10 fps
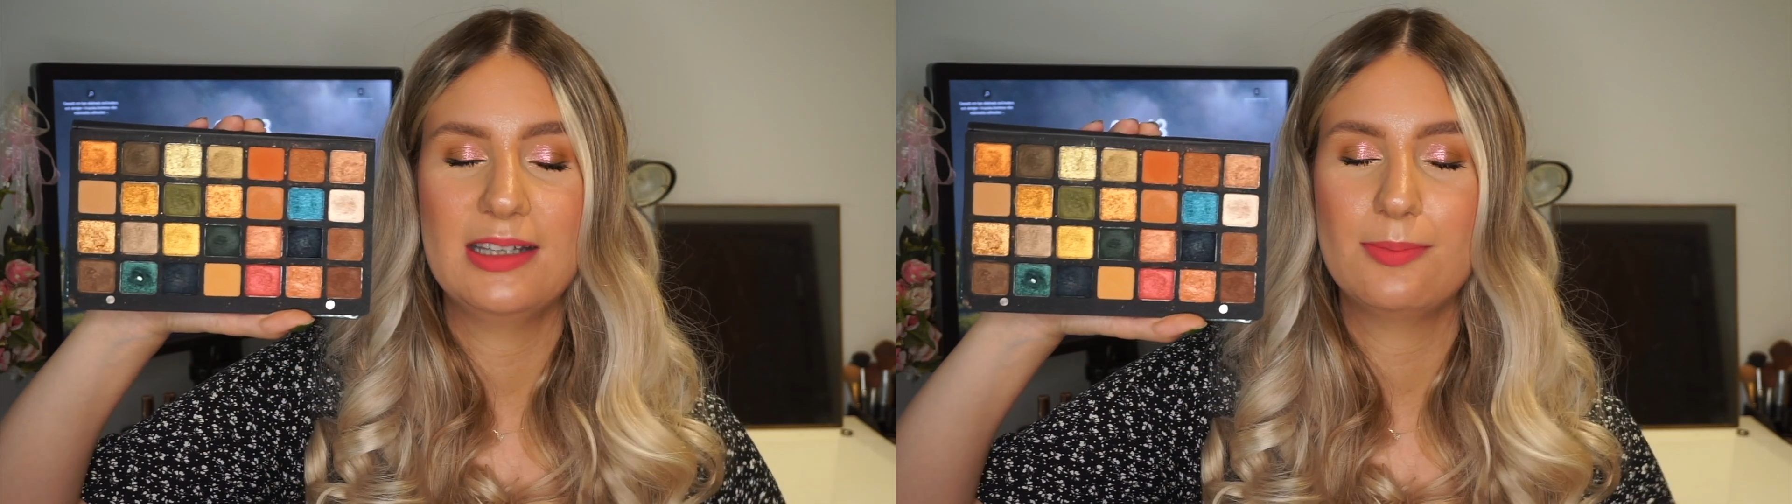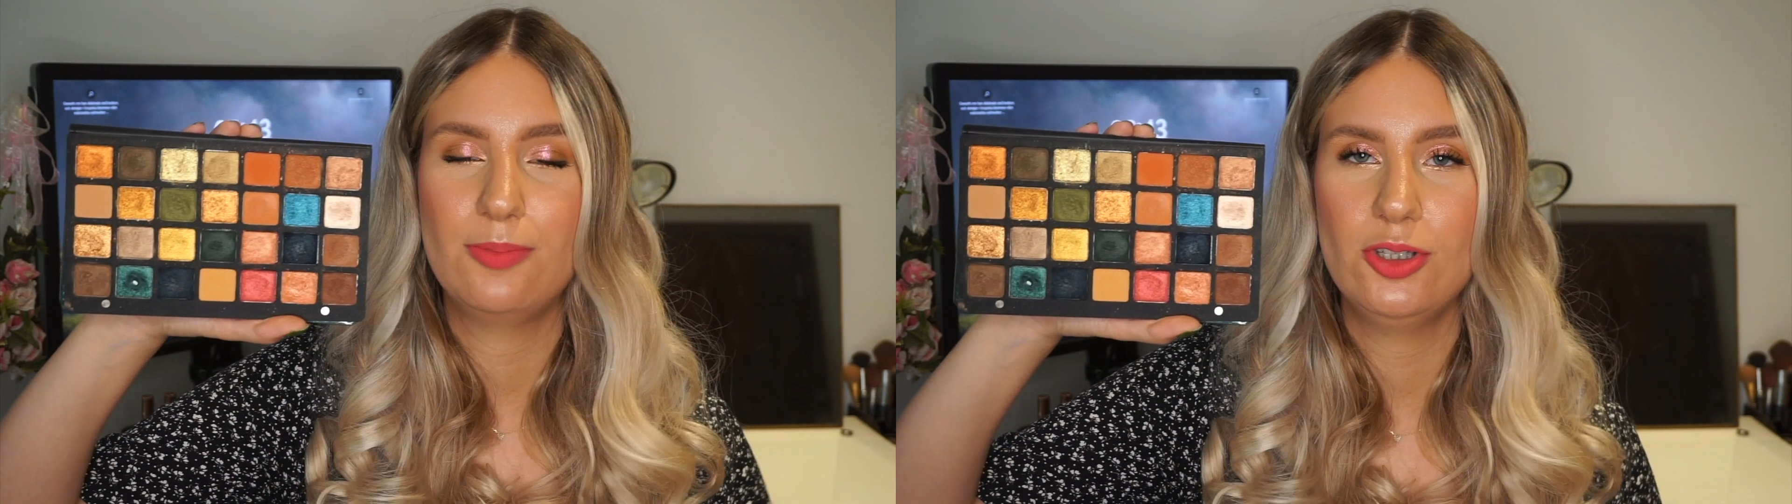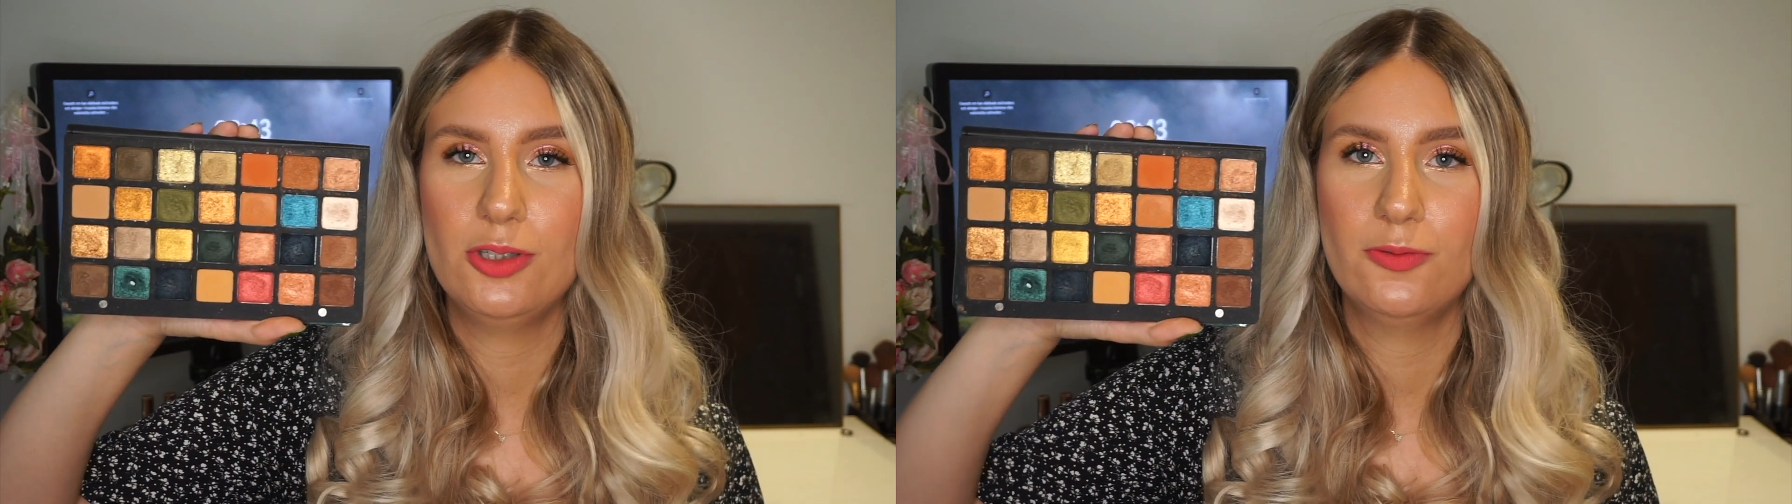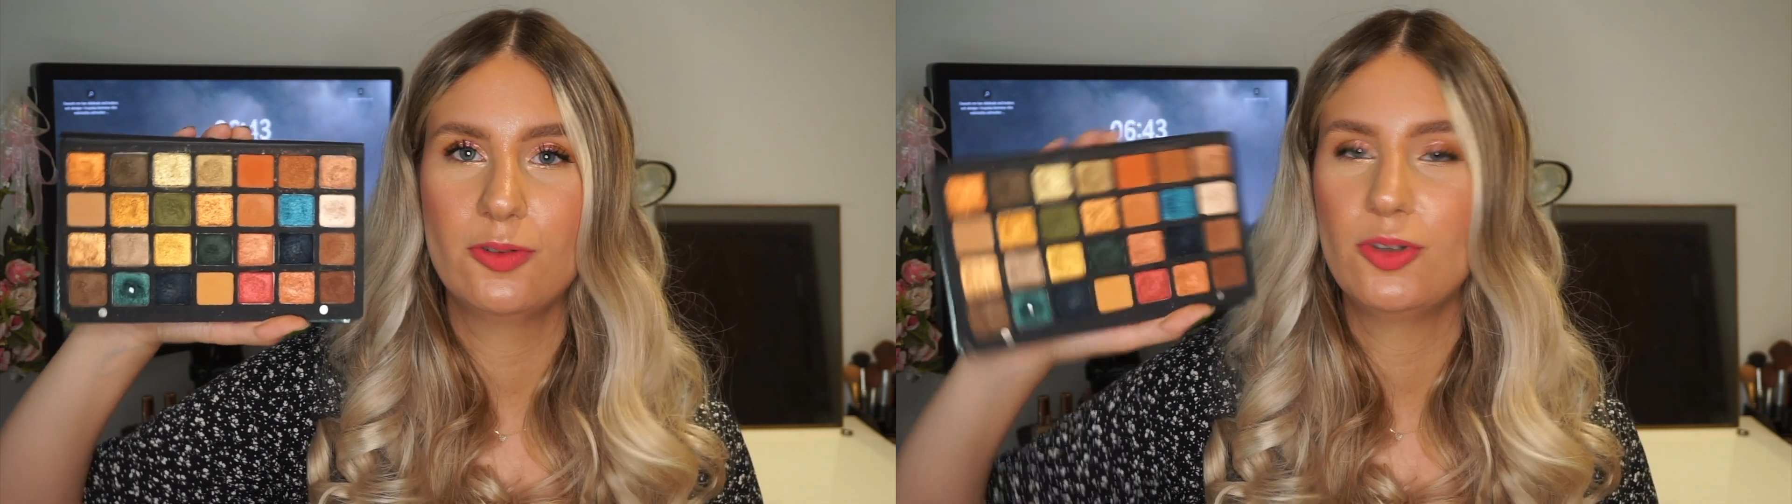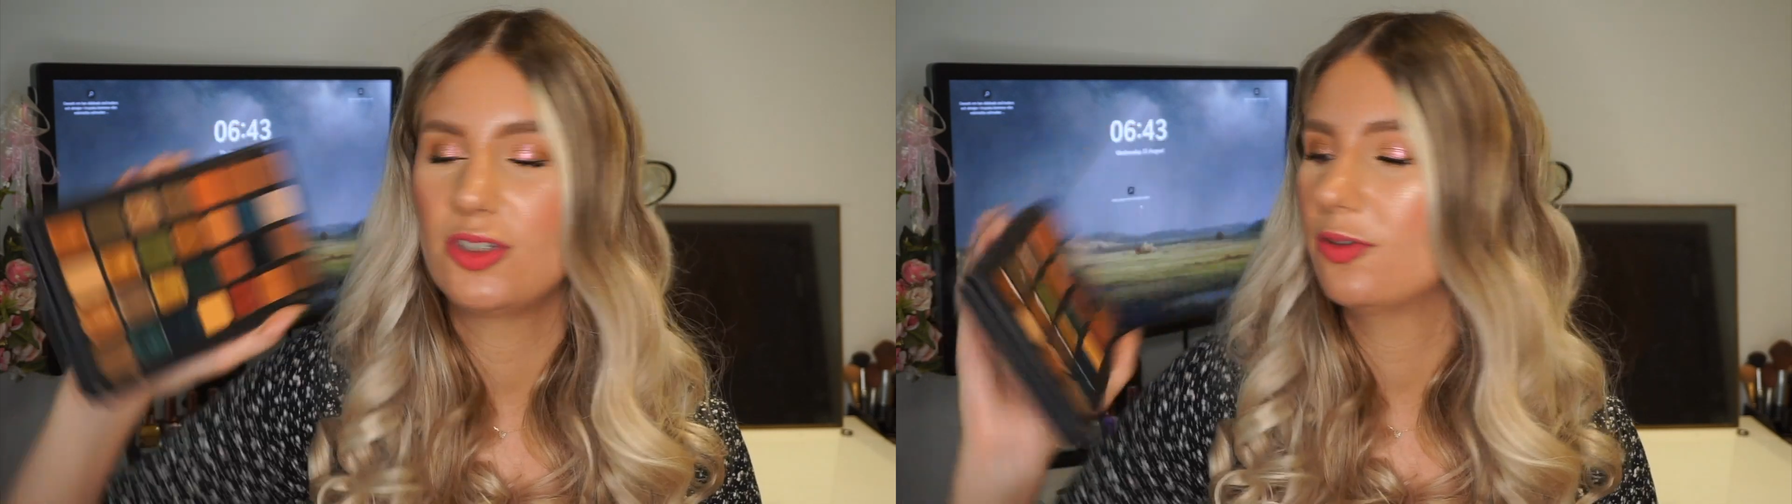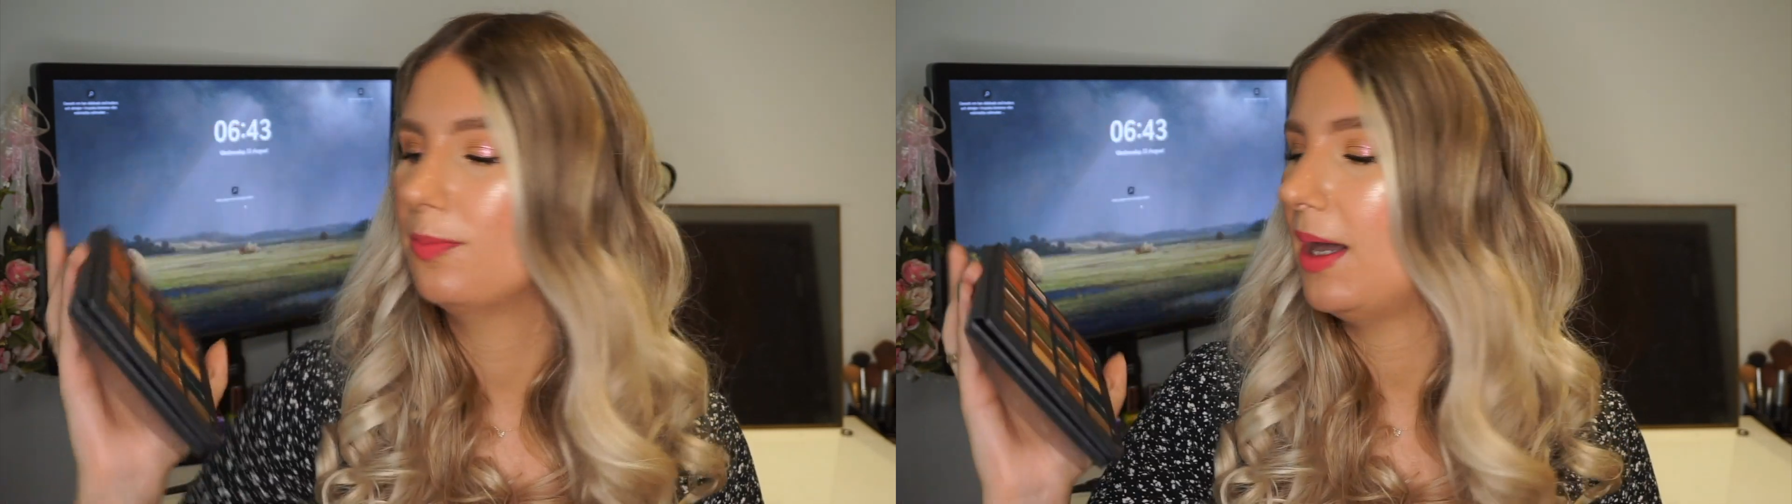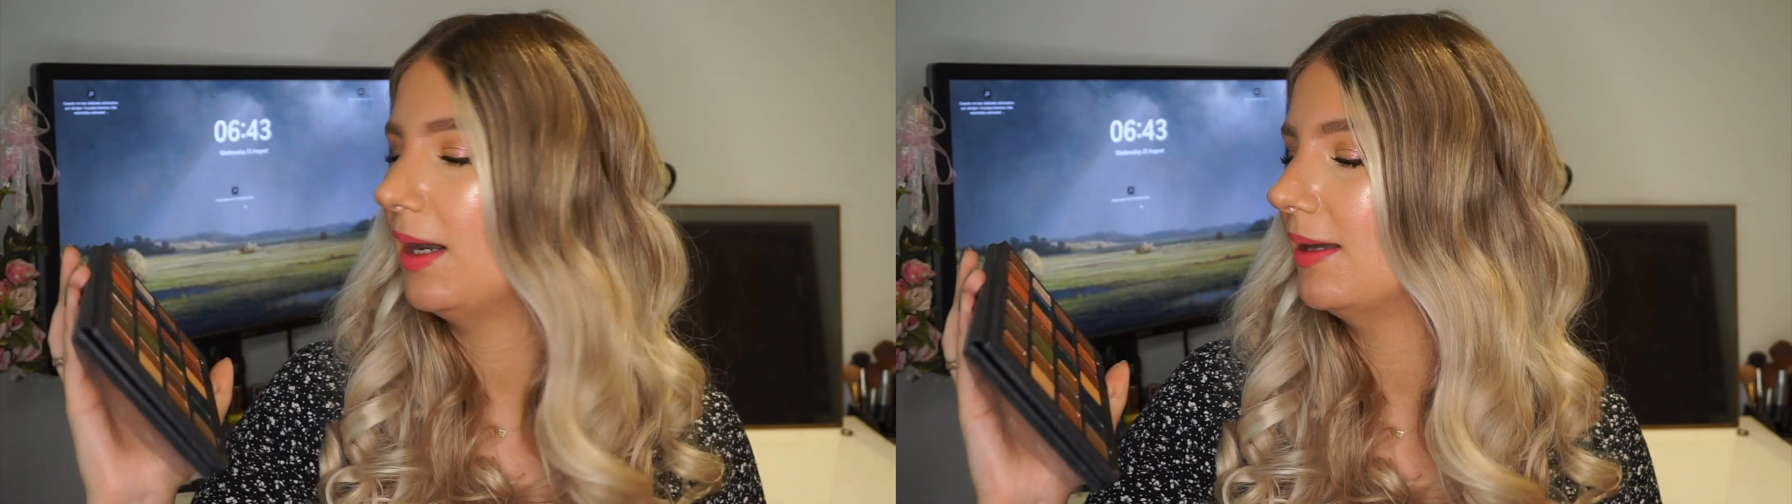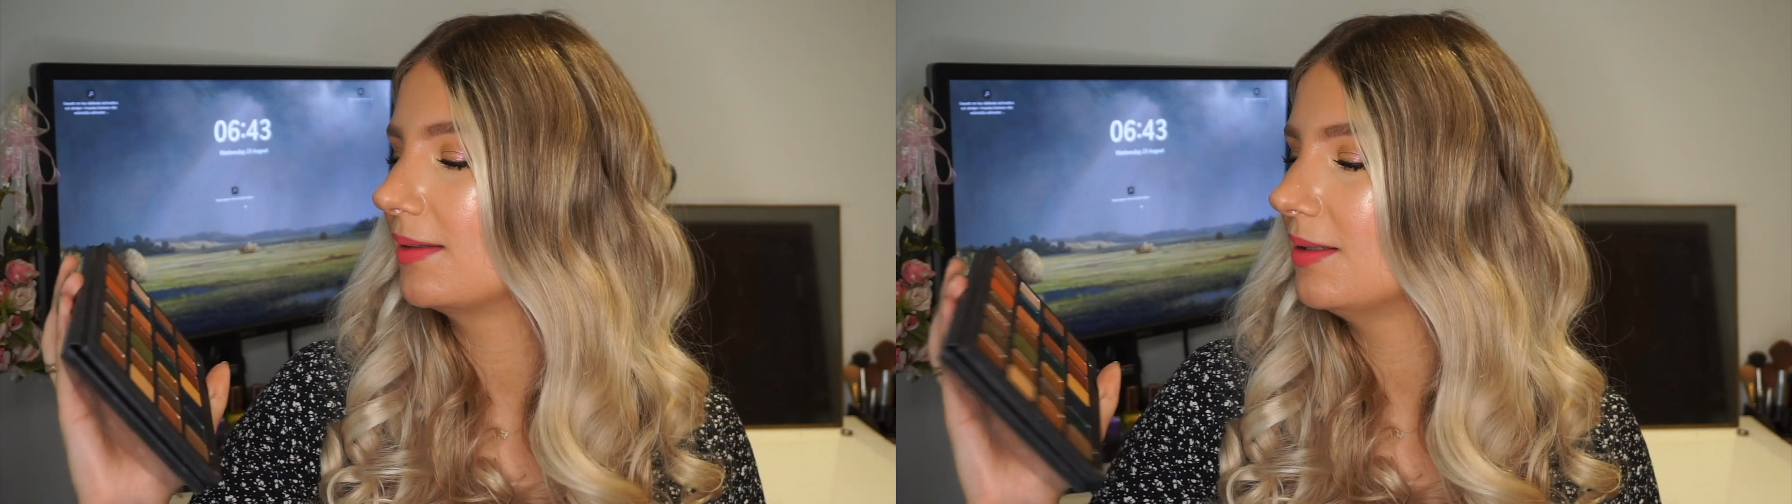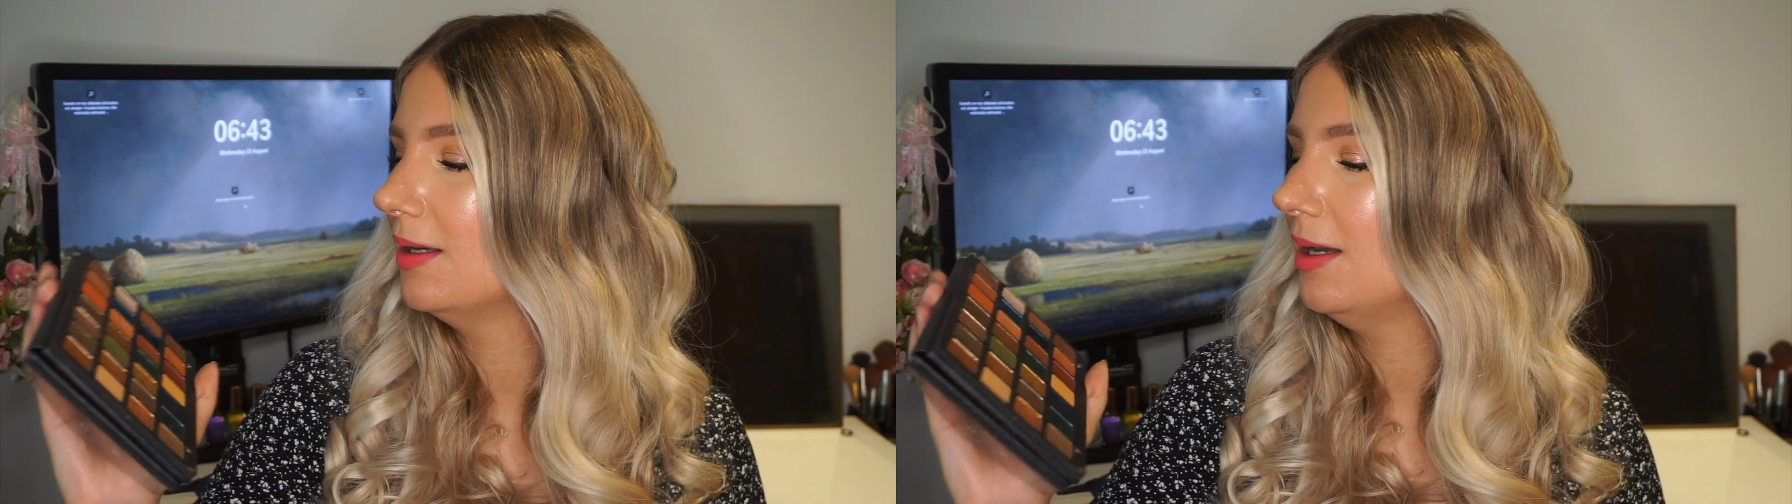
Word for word: it's a beautiful, beautiful palette.